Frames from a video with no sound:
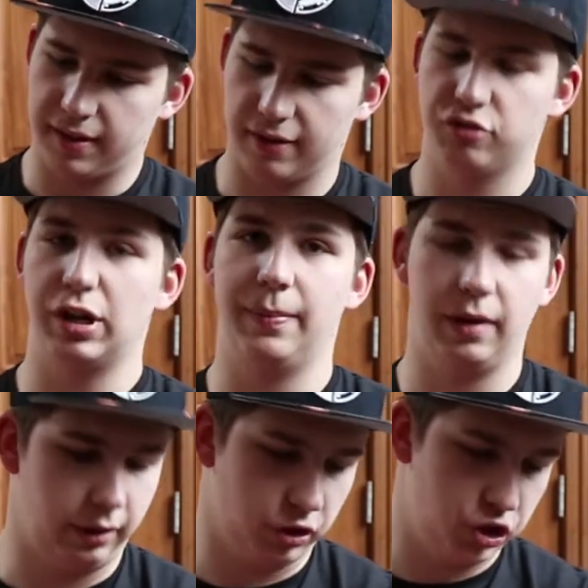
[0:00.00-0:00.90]
that strap
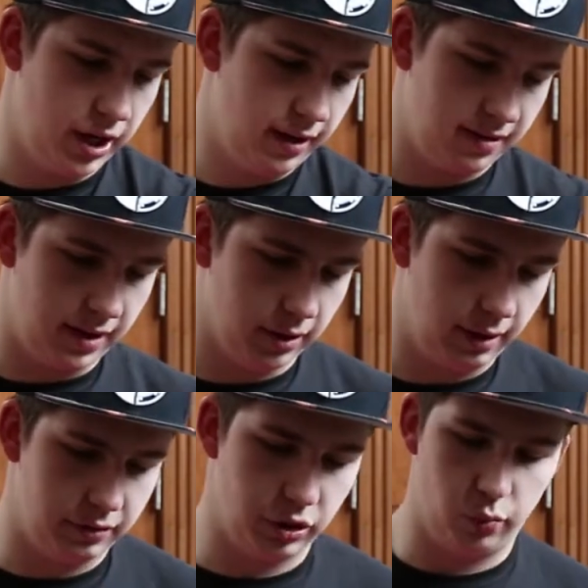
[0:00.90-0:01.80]
around your chest and
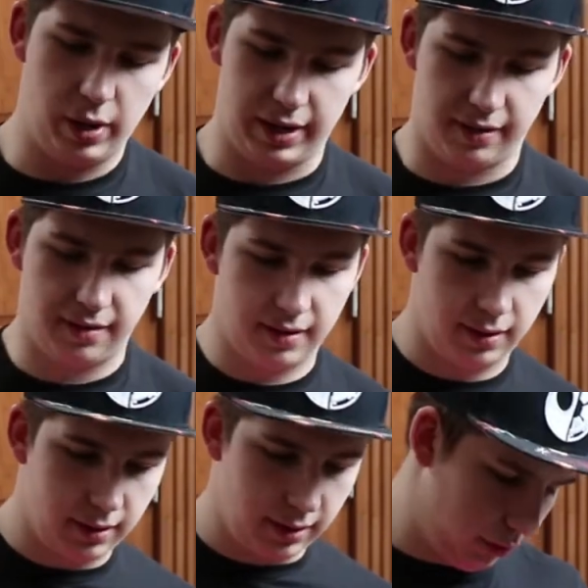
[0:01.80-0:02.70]
around your waist.
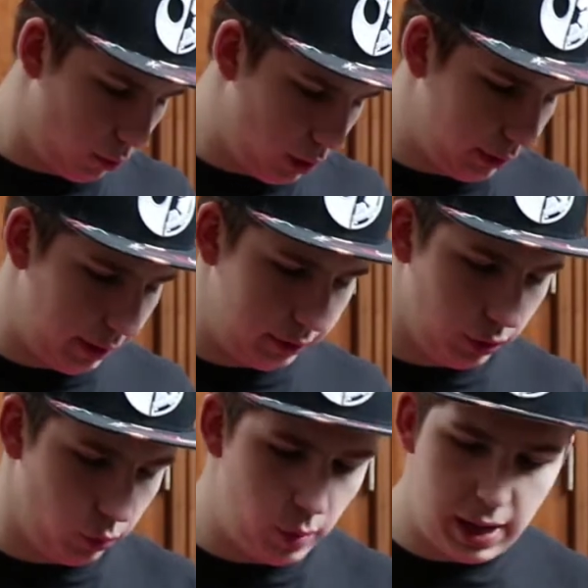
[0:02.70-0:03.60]
The one around
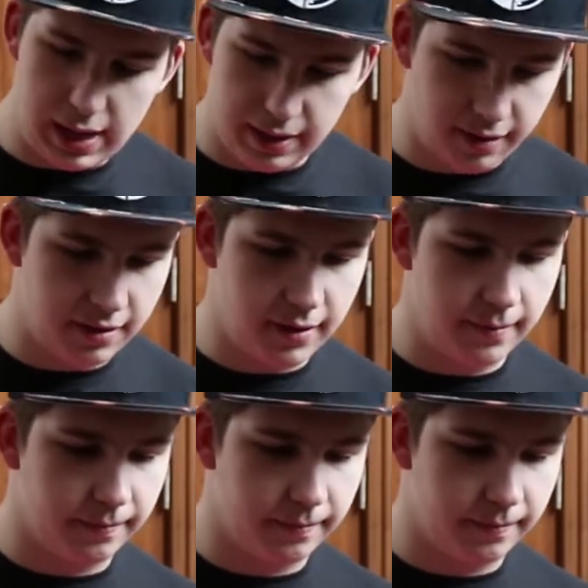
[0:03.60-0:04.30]
your waist,